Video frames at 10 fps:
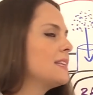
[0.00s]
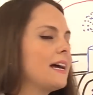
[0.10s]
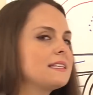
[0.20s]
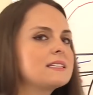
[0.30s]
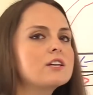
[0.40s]

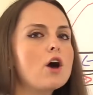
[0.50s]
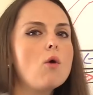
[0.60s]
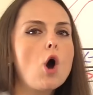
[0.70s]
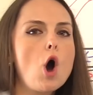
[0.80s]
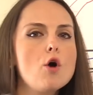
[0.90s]
let's
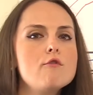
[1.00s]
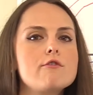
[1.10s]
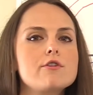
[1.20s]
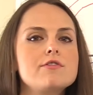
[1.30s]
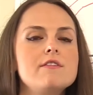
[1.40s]
go
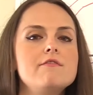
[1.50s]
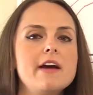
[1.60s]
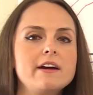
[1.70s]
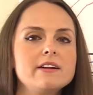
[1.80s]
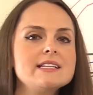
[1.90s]
over the
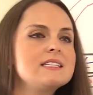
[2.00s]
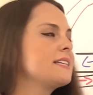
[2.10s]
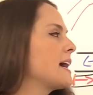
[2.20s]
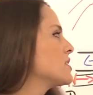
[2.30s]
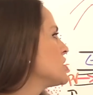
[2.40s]
various
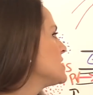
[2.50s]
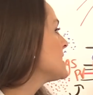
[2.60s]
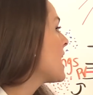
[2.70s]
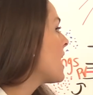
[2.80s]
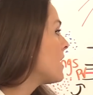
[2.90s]

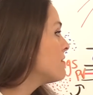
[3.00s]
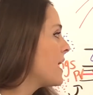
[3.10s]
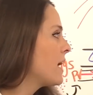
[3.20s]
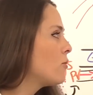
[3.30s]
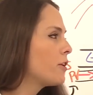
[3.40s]
sections of
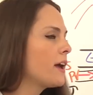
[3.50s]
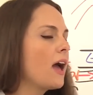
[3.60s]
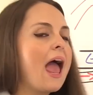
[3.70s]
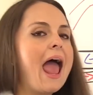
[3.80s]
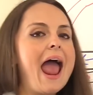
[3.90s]
the
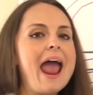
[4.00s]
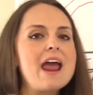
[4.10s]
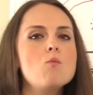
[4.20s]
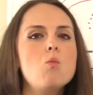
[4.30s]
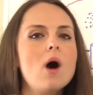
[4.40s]
aorta
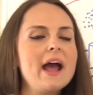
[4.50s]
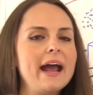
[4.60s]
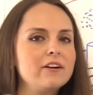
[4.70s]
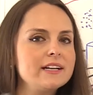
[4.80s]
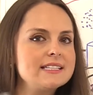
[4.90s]
and
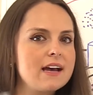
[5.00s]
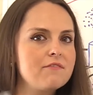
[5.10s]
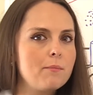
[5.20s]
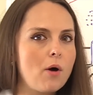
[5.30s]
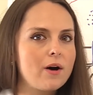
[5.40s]
what areas
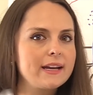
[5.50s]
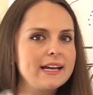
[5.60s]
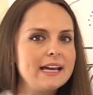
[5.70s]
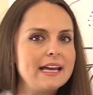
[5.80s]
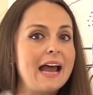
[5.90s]
of the
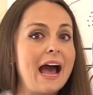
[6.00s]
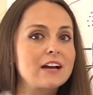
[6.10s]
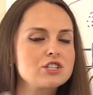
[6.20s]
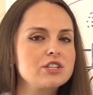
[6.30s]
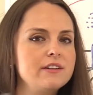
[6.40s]
body it
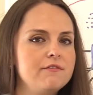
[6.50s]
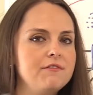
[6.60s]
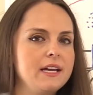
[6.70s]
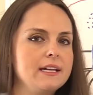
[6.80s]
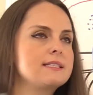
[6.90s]
actually
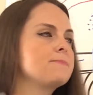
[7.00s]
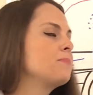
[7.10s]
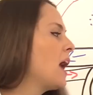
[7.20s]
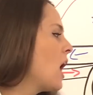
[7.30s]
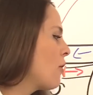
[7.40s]
feeds.
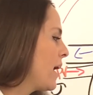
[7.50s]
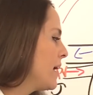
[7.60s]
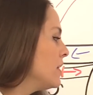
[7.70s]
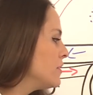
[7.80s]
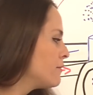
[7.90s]

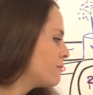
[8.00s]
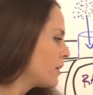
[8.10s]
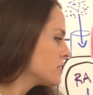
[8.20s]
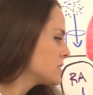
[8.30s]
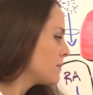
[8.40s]
Okay, the
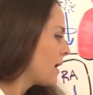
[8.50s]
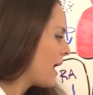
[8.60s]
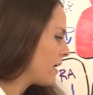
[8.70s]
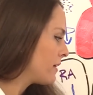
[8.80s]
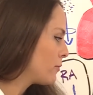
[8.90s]
first
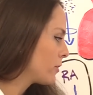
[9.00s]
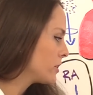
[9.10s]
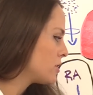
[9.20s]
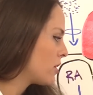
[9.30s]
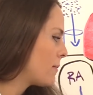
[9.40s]
area we're
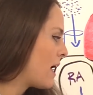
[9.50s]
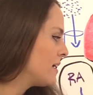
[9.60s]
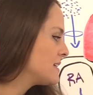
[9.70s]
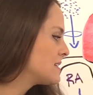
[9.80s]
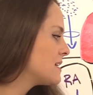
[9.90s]
going to talk
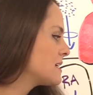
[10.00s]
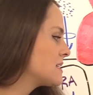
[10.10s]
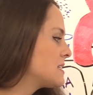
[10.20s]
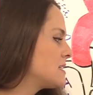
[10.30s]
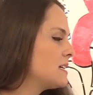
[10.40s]
about is the
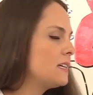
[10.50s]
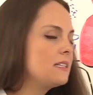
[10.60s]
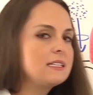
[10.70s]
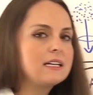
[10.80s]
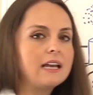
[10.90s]

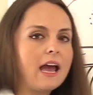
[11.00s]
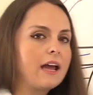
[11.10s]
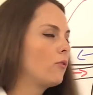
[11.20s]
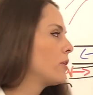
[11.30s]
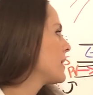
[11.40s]
ascending
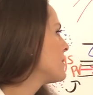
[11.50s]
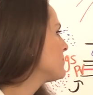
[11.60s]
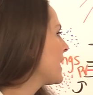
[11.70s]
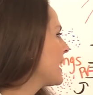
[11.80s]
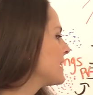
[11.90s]

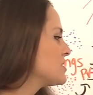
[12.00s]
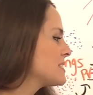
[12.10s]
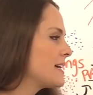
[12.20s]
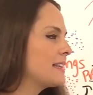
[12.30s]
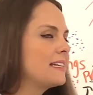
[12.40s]
aorta. And
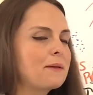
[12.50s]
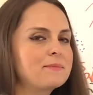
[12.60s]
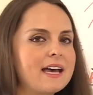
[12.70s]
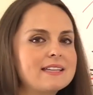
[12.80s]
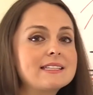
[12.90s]
just like the
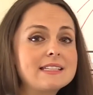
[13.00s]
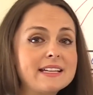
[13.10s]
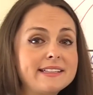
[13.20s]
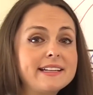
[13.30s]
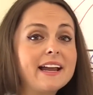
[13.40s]
name says,
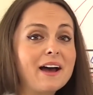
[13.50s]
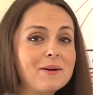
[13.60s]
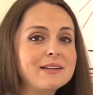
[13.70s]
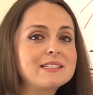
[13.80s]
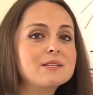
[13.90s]
ascending
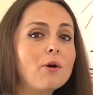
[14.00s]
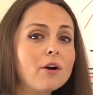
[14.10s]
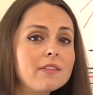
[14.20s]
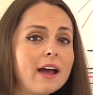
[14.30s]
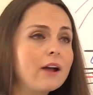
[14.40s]
up, it's the
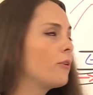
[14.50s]
part of the